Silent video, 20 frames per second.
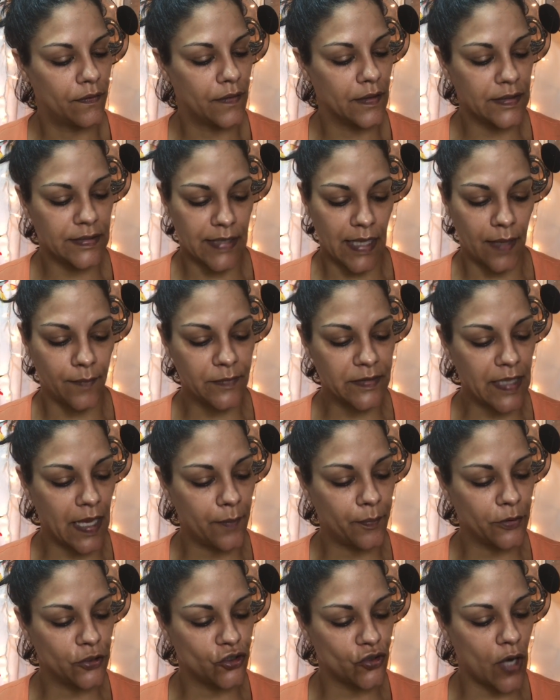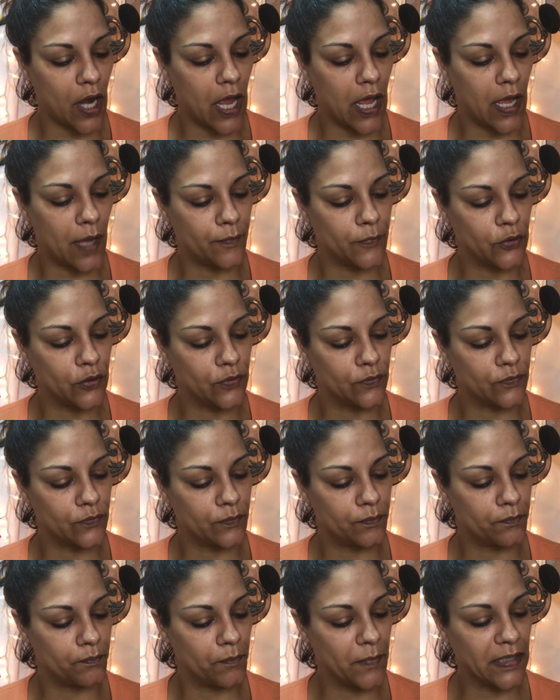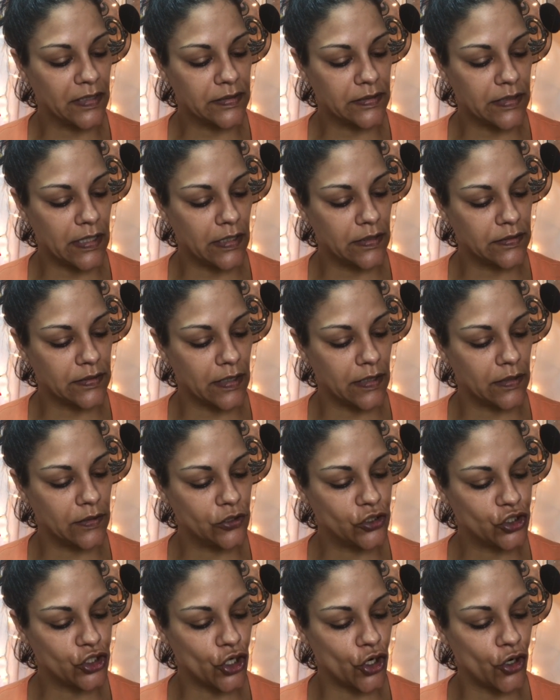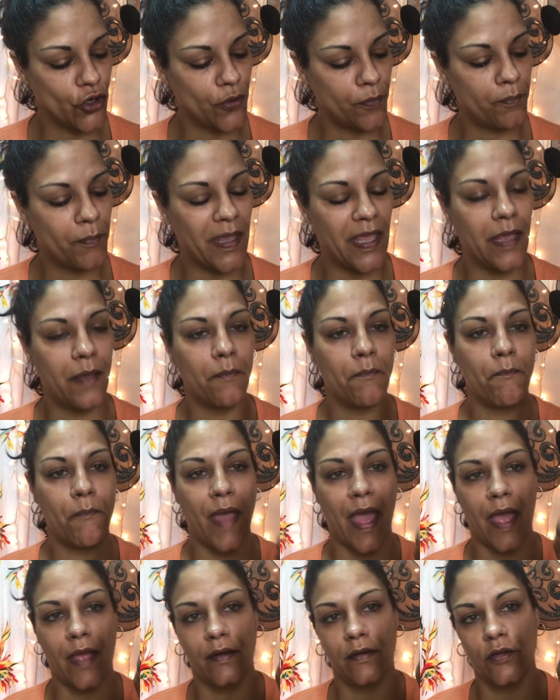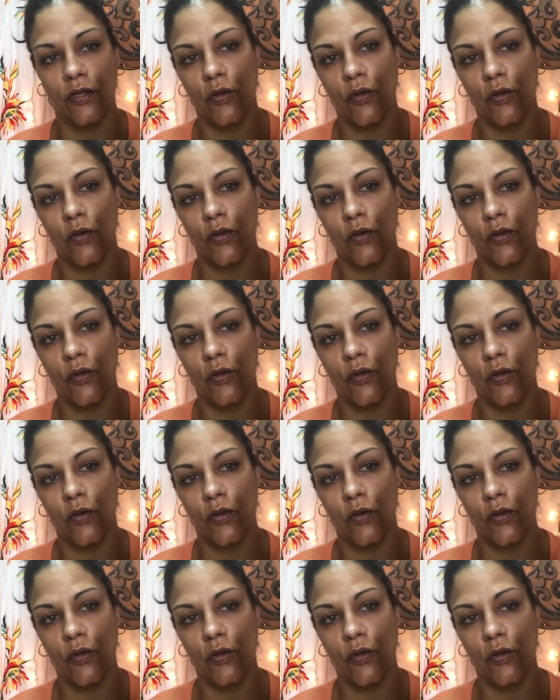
the same type of drop. You mix these in, Turn Me Matte.